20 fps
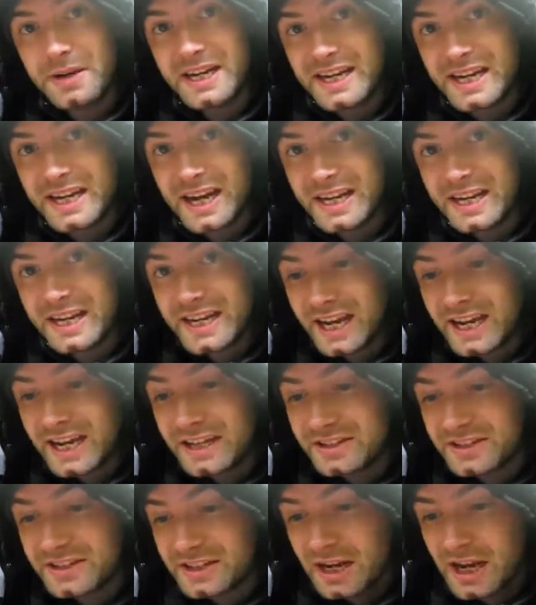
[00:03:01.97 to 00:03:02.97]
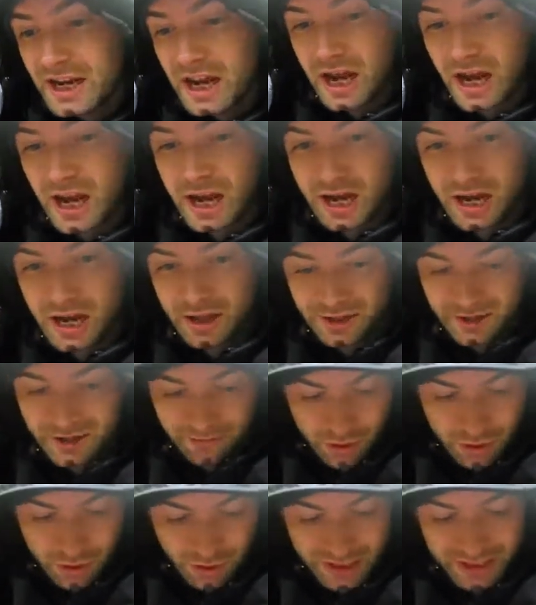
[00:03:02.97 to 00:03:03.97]
PDA case. The
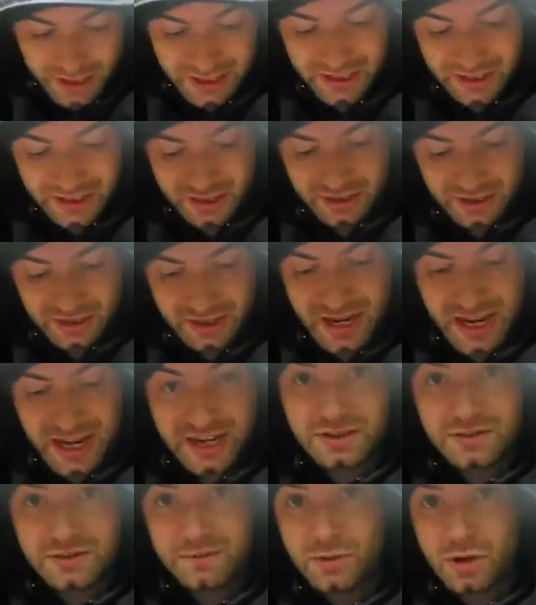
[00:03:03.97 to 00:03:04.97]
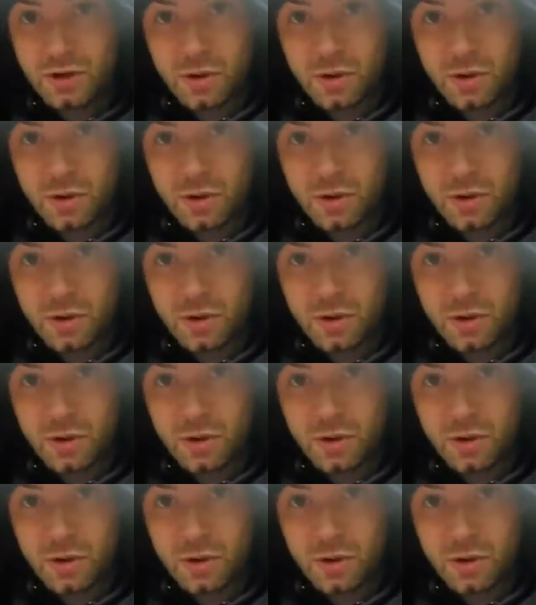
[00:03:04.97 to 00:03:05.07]
recording distance is